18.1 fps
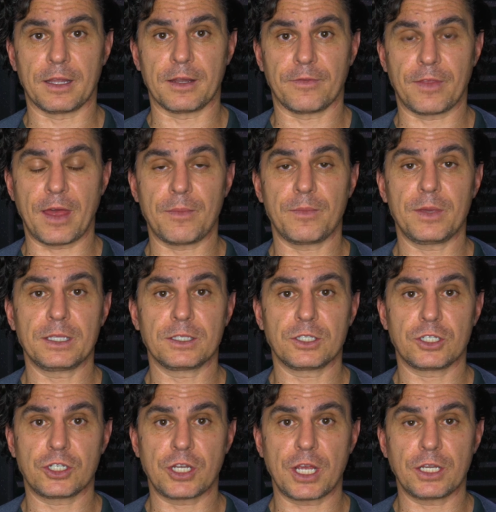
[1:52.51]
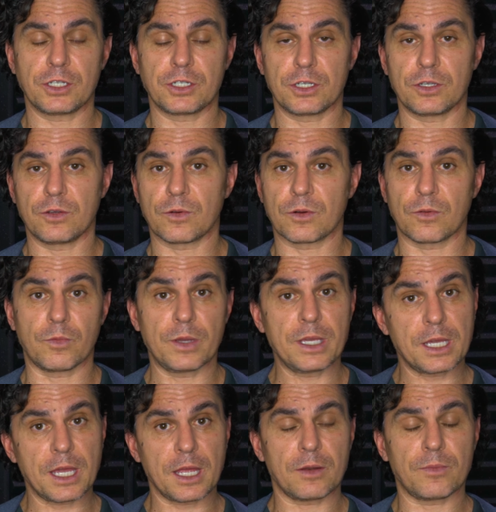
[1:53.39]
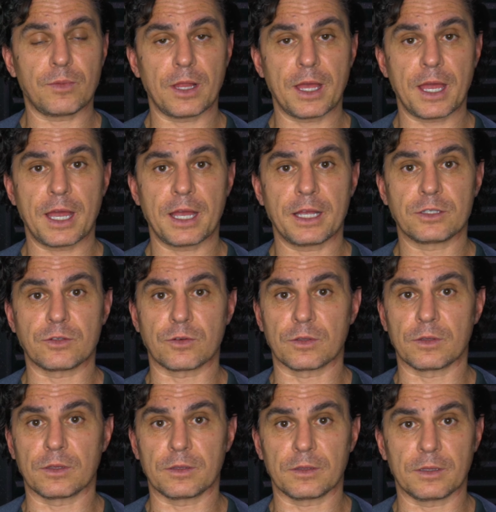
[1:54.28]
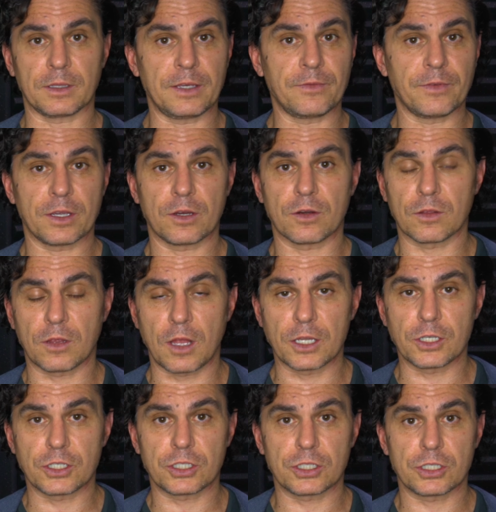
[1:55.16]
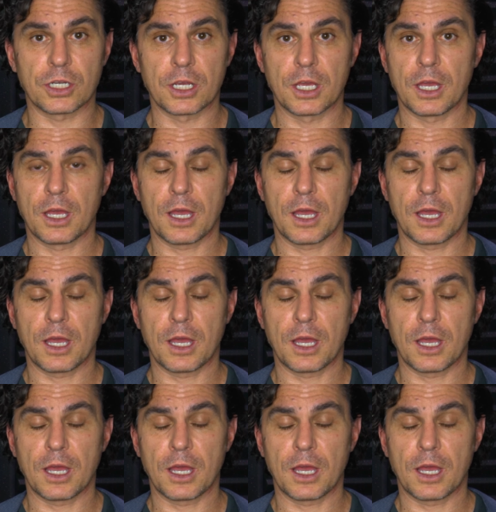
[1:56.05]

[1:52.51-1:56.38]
And if that means changing your weekend plans or leaving your lunch